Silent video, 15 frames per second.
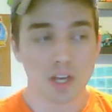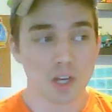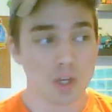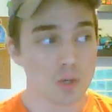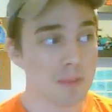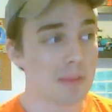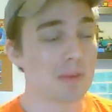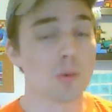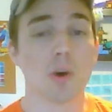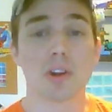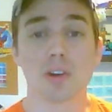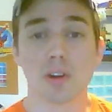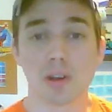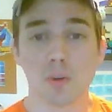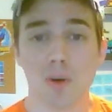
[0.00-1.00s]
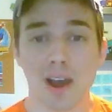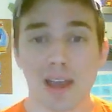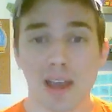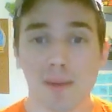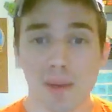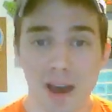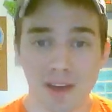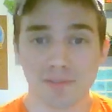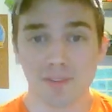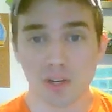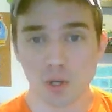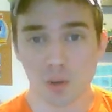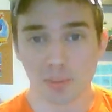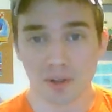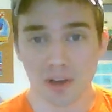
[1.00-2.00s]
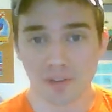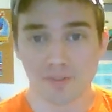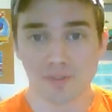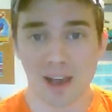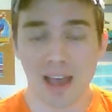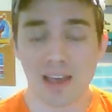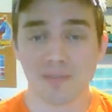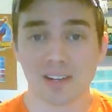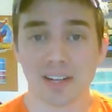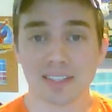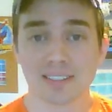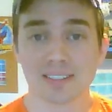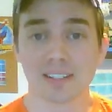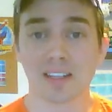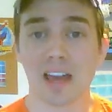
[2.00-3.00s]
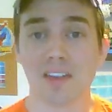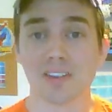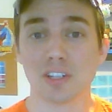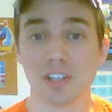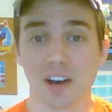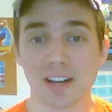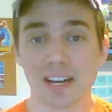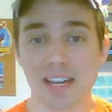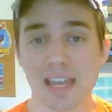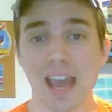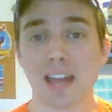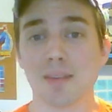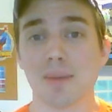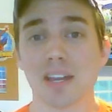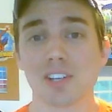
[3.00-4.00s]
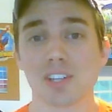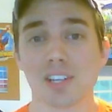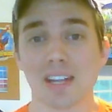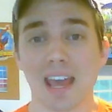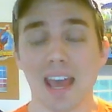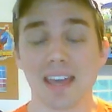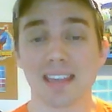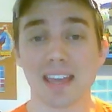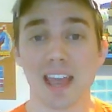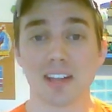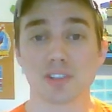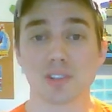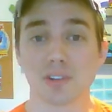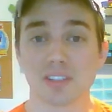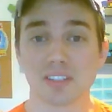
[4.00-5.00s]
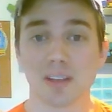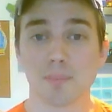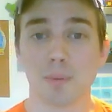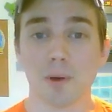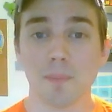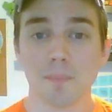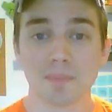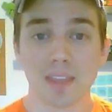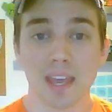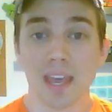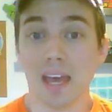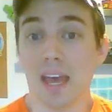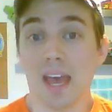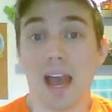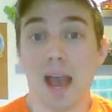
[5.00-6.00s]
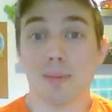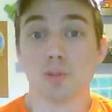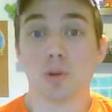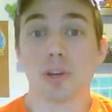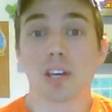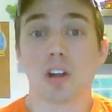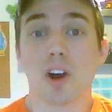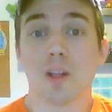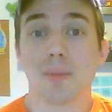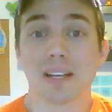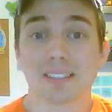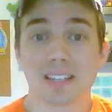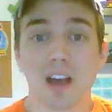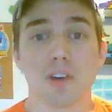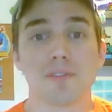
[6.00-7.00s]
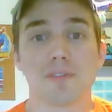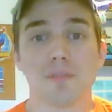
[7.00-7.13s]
You may be wondering why I'm on Video Blog 5 and I still haven't done any animation, and the answer is simple. I'm doing it all myself.